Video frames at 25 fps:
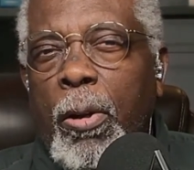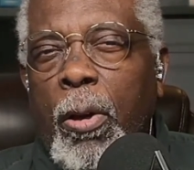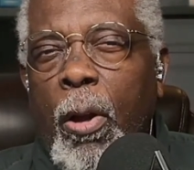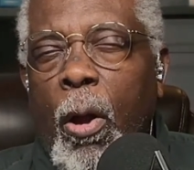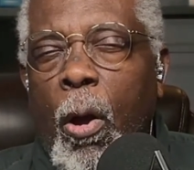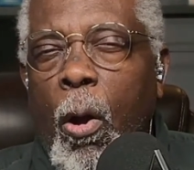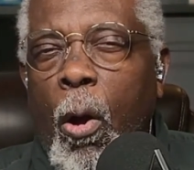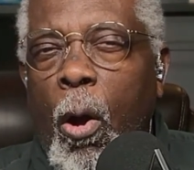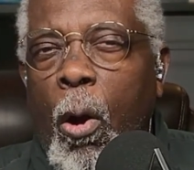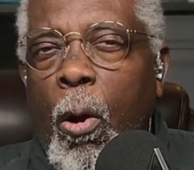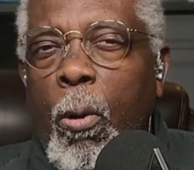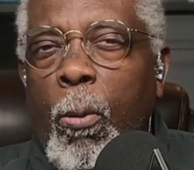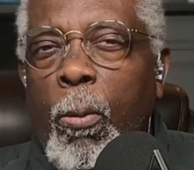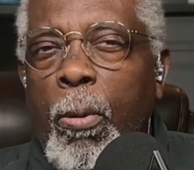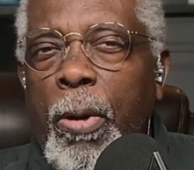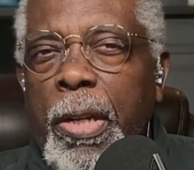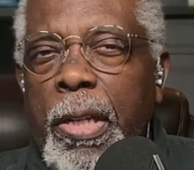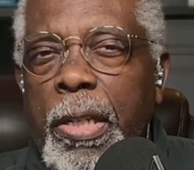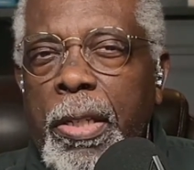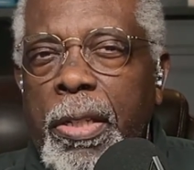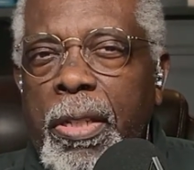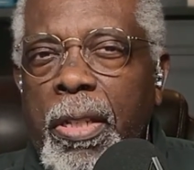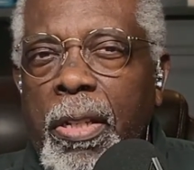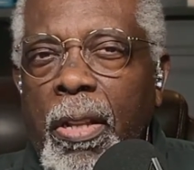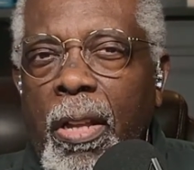are
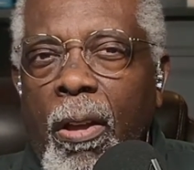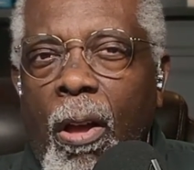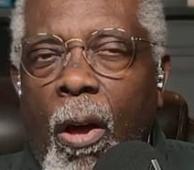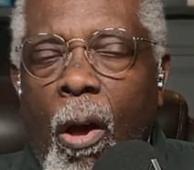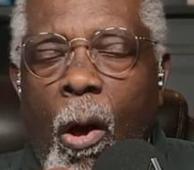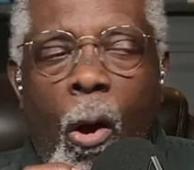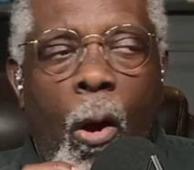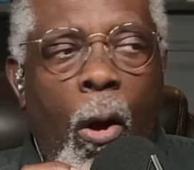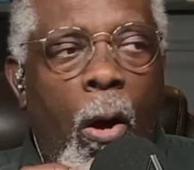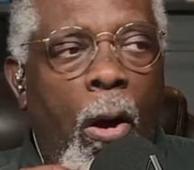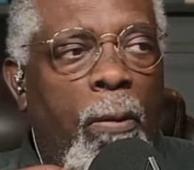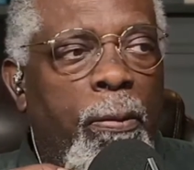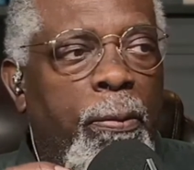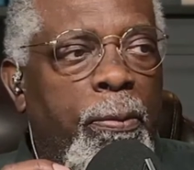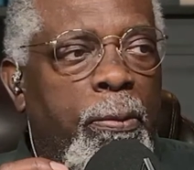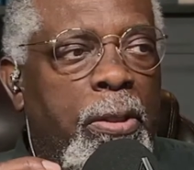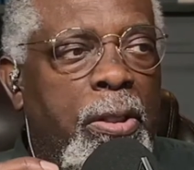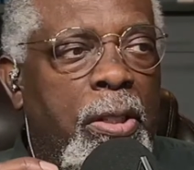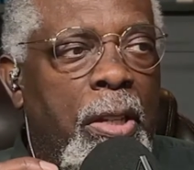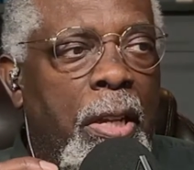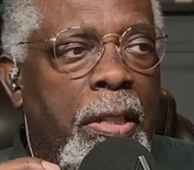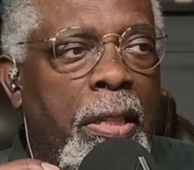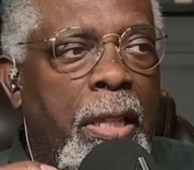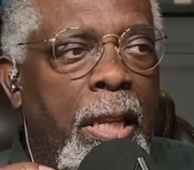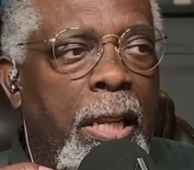always off
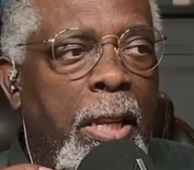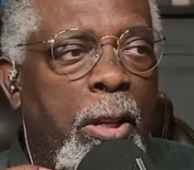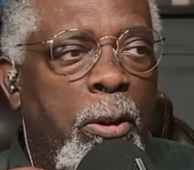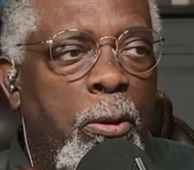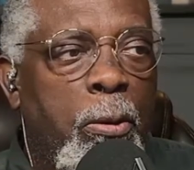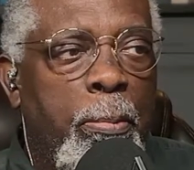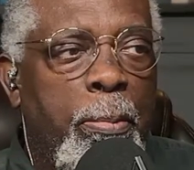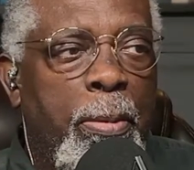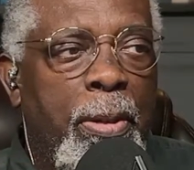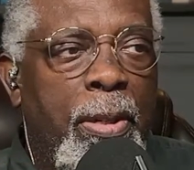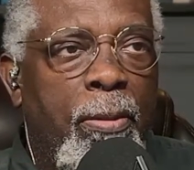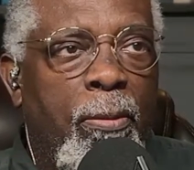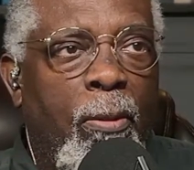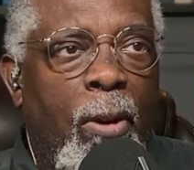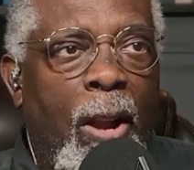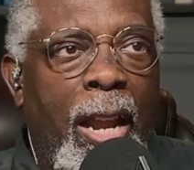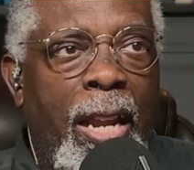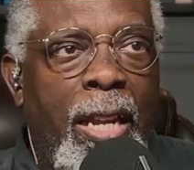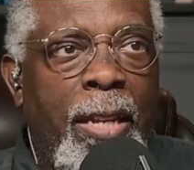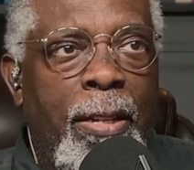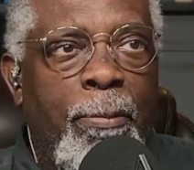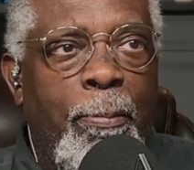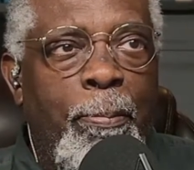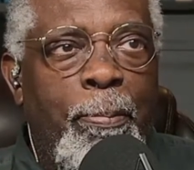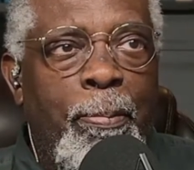just a little bit,
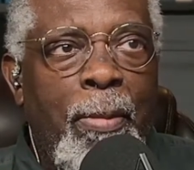right?